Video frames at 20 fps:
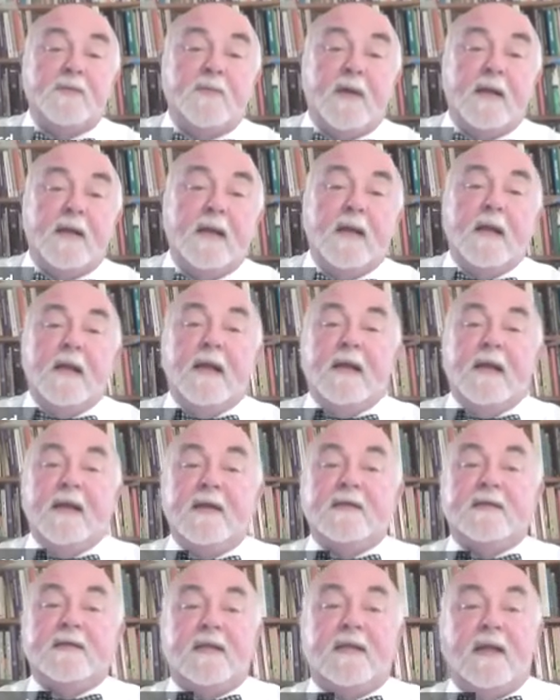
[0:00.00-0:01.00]
But
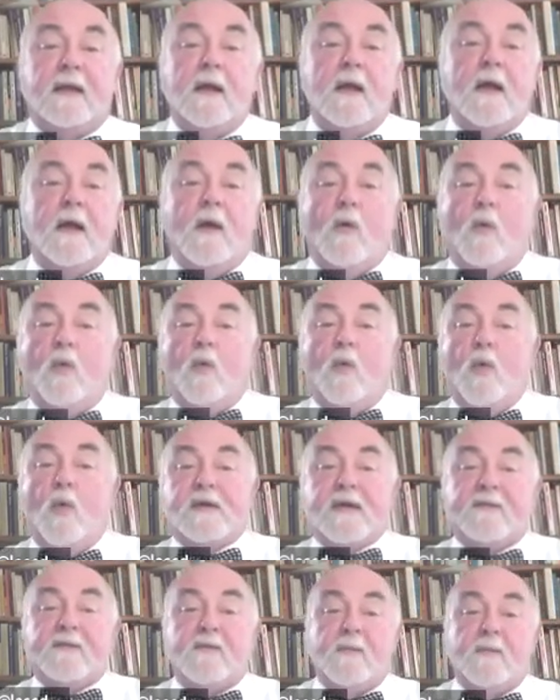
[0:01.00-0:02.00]
here's the thing,
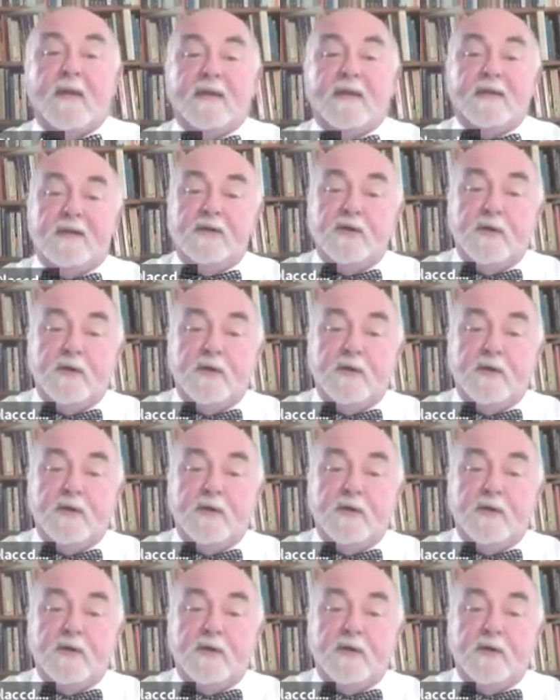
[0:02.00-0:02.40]
whichever method